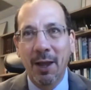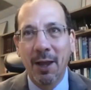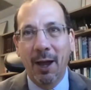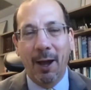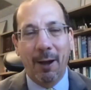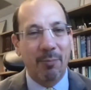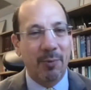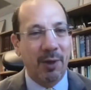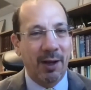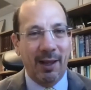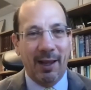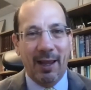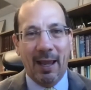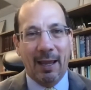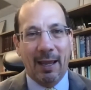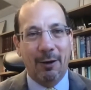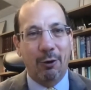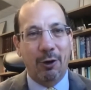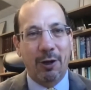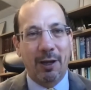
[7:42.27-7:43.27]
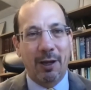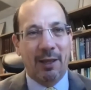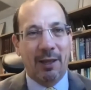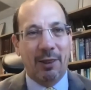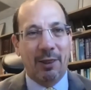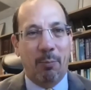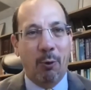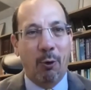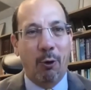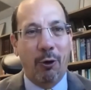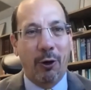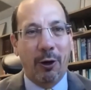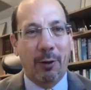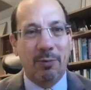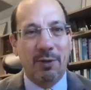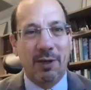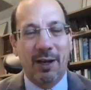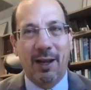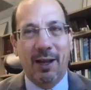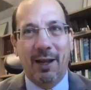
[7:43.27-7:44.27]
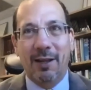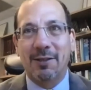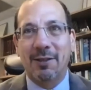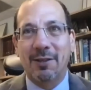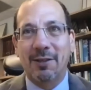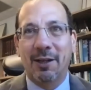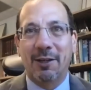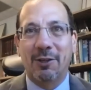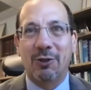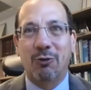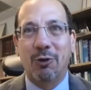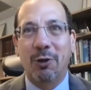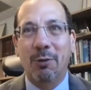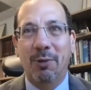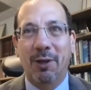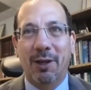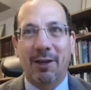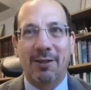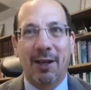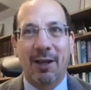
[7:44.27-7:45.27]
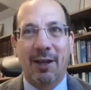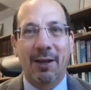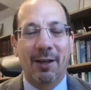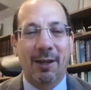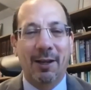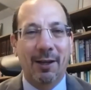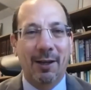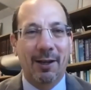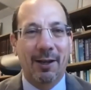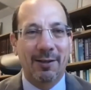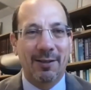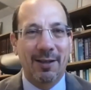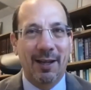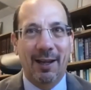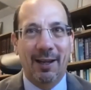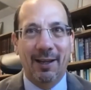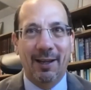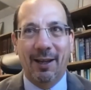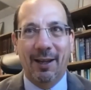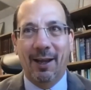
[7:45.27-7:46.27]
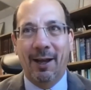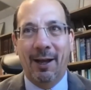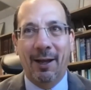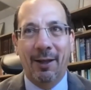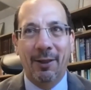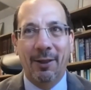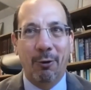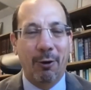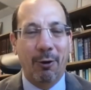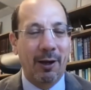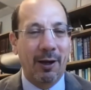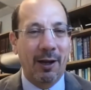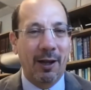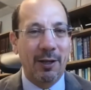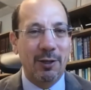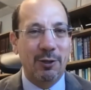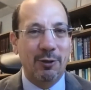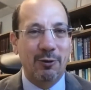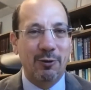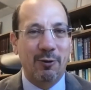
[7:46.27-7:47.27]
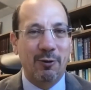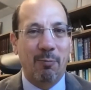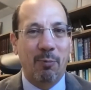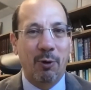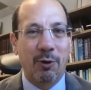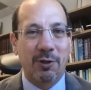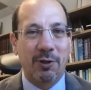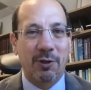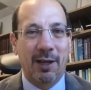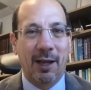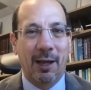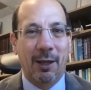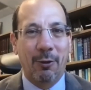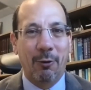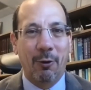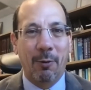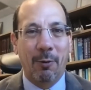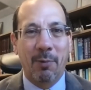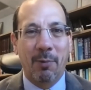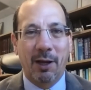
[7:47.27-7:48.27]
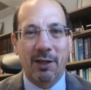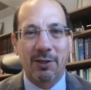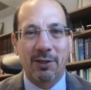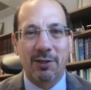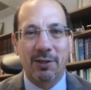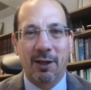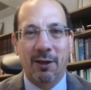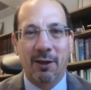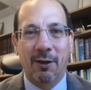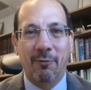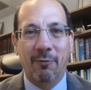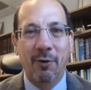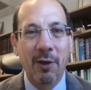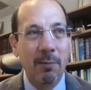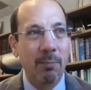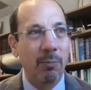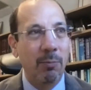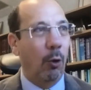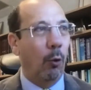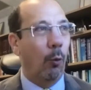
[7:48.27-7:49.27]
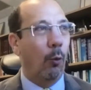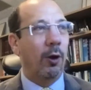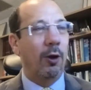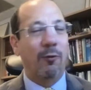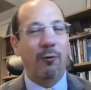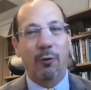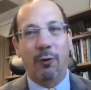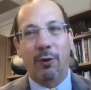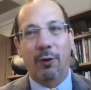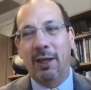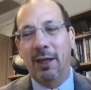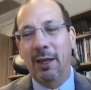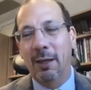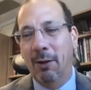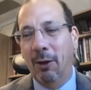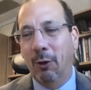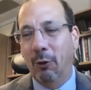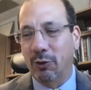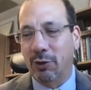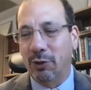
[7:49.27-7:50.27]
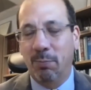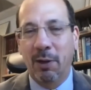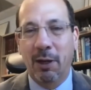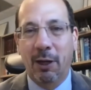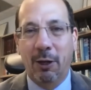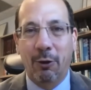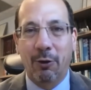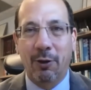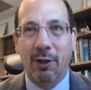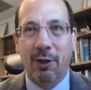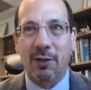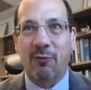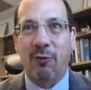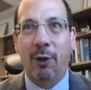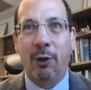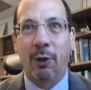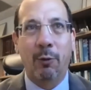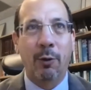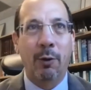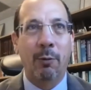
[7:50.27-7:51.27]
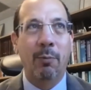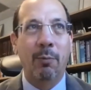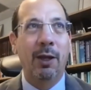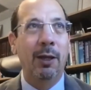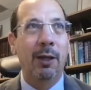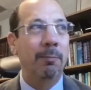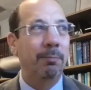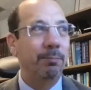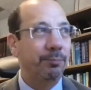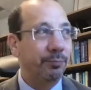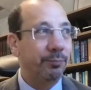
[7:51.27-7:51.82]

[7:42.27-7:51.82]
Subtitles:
And again, looking at the program today, it's an extremely exciting day. The organizers have put together a mix of, wonderful keynote speaker that's following me,